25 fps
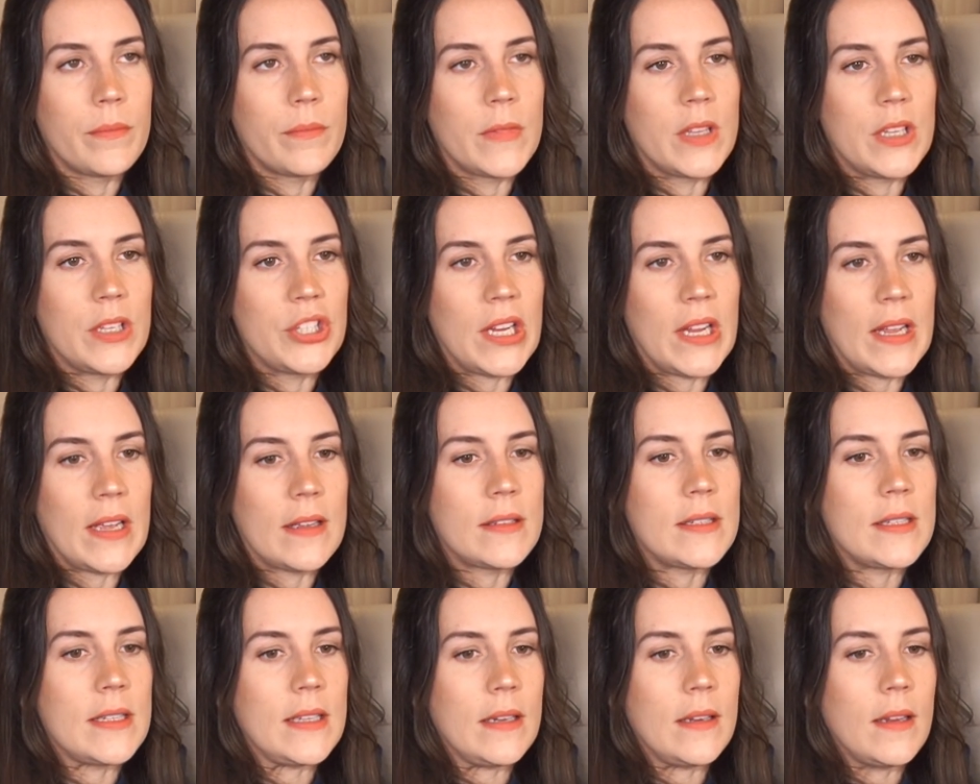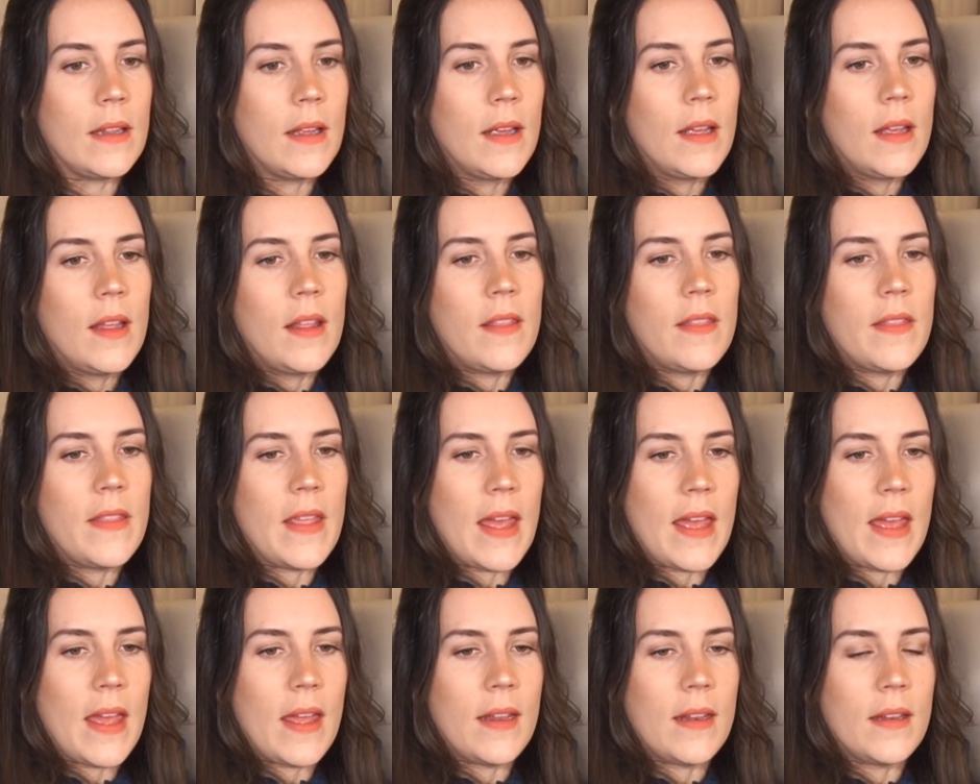enchanted,
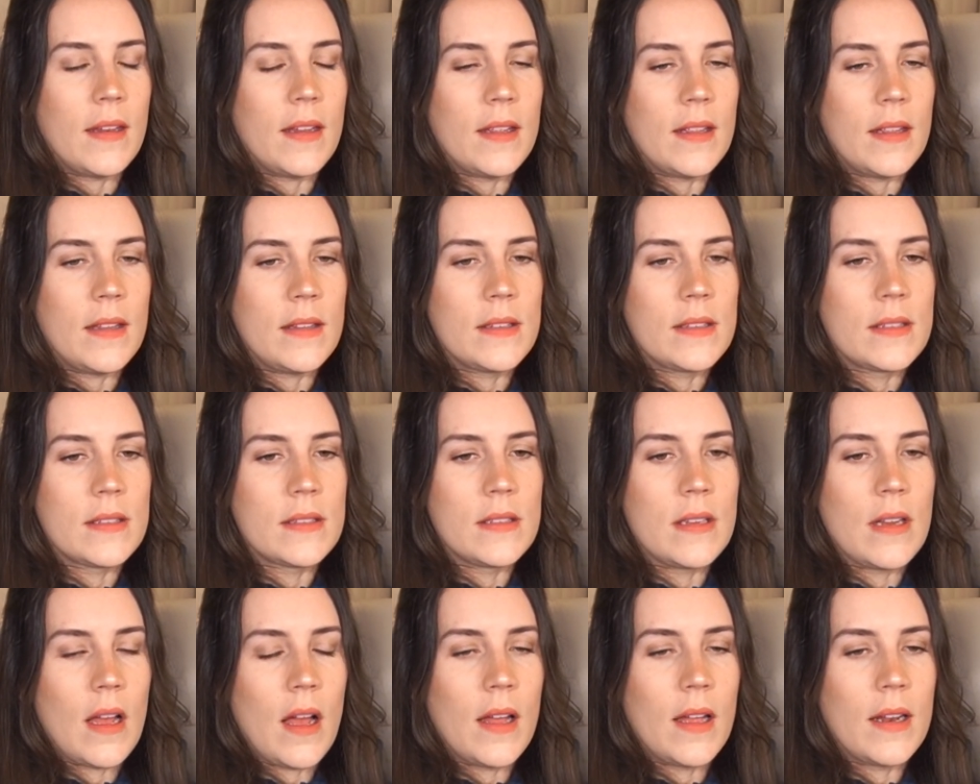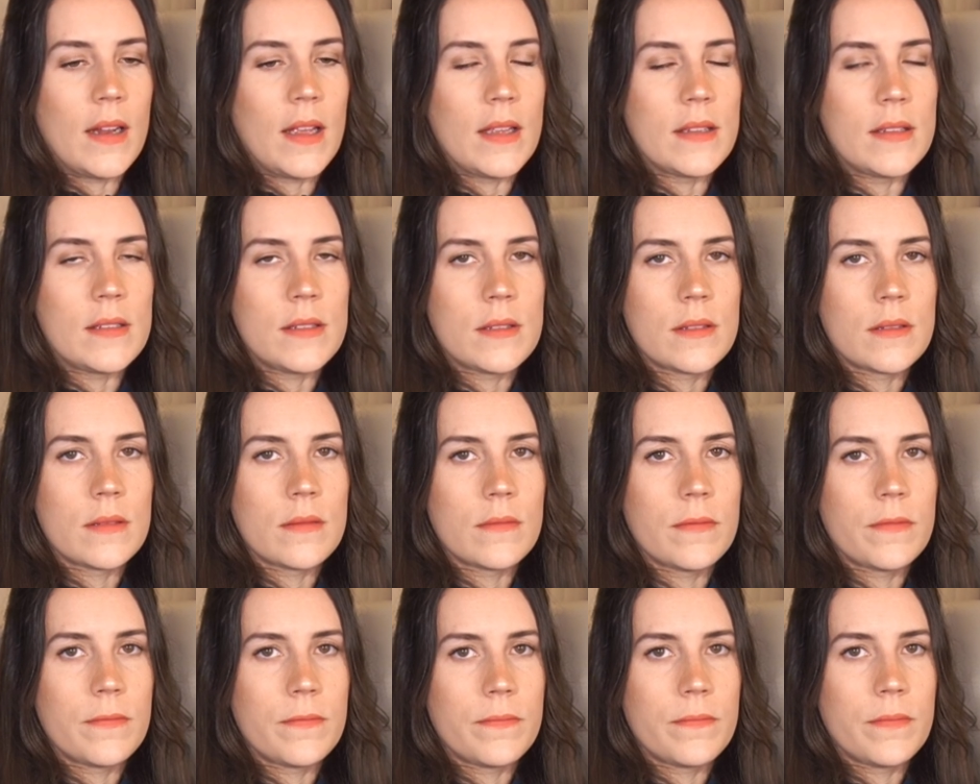then it's not as
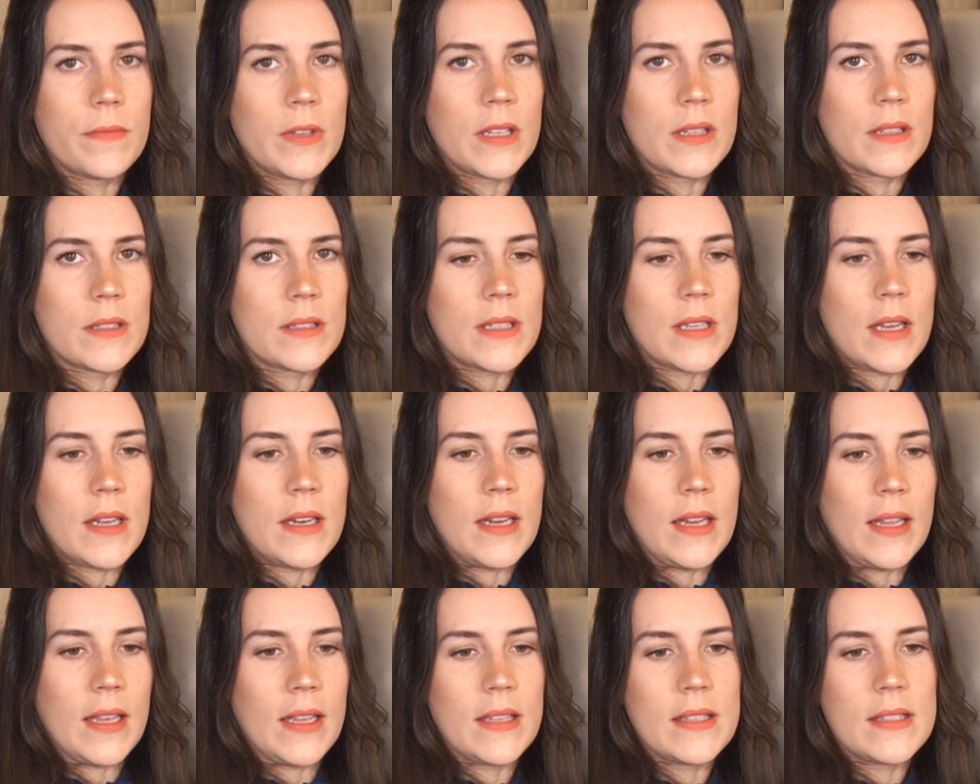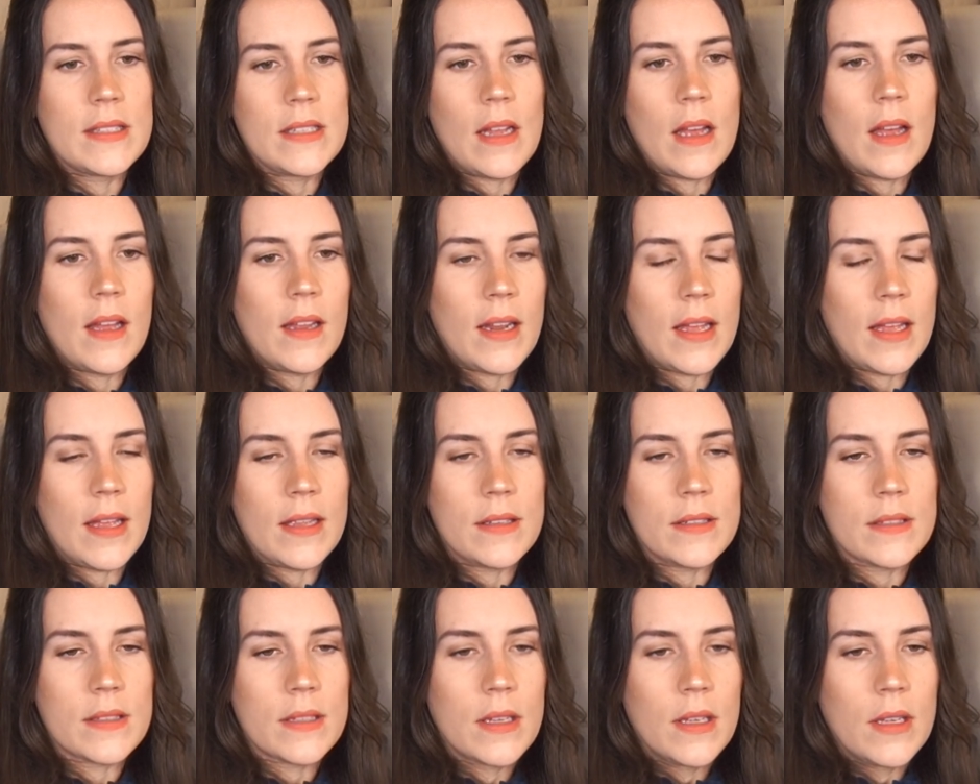exciting, it's not
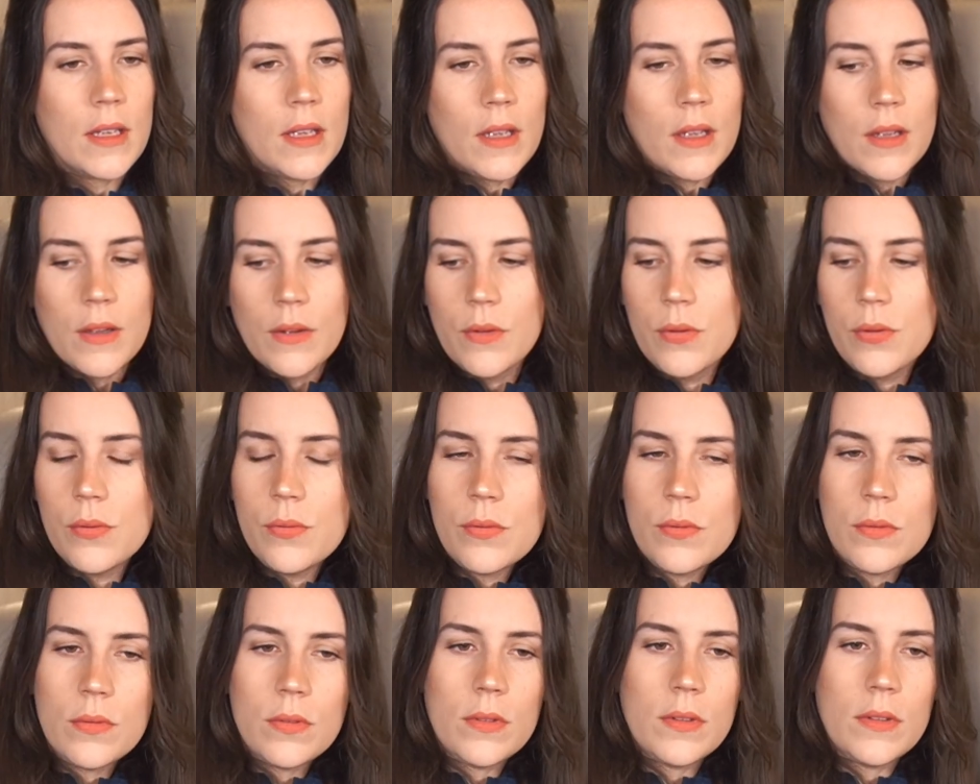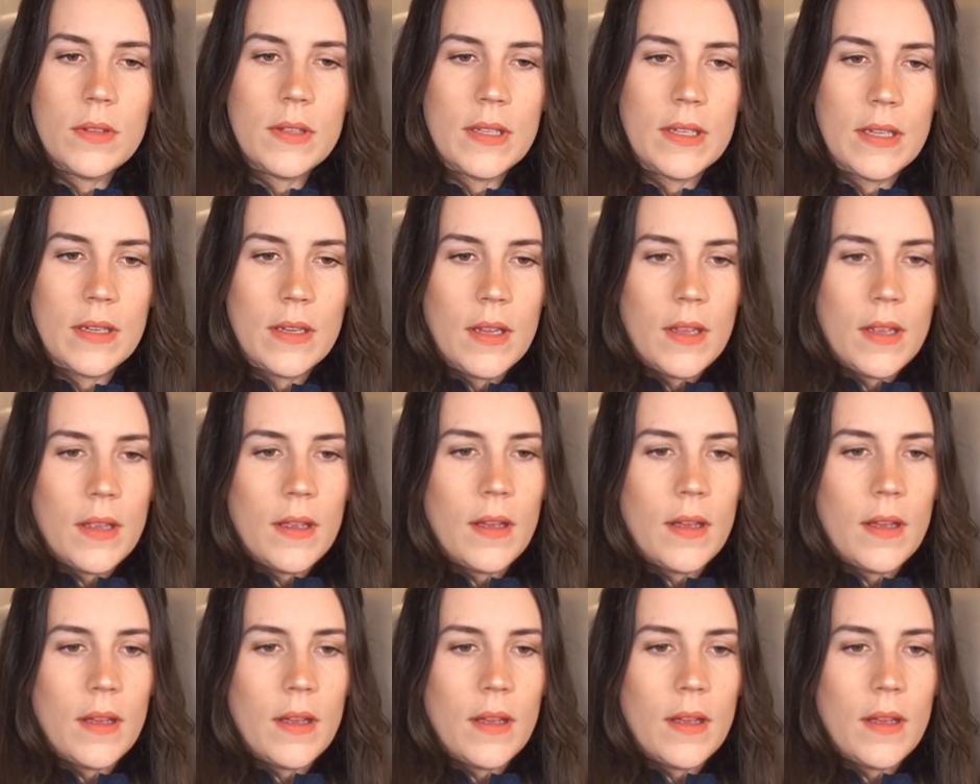as cool, and